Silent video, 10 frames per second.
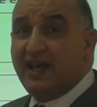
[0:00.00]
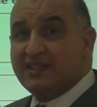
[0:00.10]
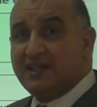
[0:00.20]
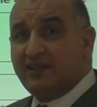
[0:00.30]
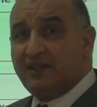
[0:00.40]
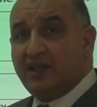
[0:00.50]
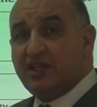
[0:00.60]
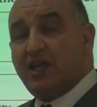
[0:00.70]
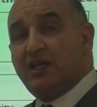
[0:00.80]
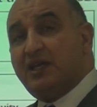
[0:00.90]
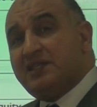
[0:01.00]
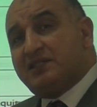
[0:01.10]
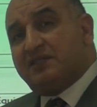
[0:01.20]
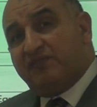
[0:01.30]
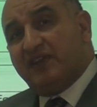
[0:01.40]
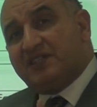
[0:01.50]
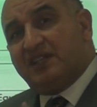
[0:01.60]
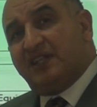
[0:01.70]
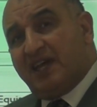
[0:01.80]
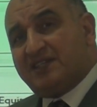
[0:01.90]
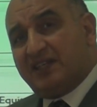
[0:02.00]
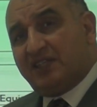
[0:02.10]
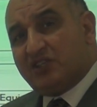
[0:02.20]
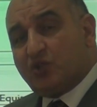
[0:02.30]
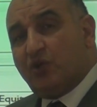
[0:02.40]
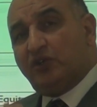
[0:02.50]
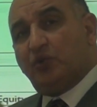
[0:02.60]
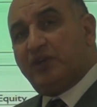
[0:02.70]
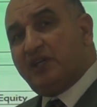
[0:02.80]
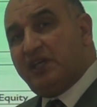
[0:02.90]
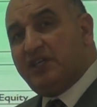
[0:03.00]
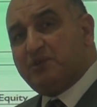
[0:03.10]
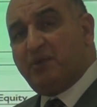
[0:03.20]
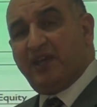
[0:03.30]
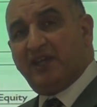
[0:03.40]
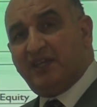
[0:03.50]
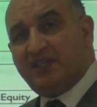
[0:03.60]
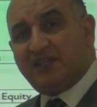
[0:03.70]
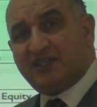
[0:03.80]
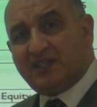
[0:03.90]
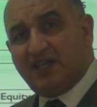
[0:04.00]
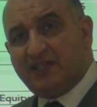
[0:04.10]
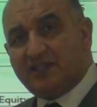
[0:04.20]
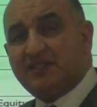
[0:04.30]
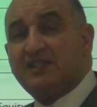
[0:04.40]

asset is going to increase by increasing sales.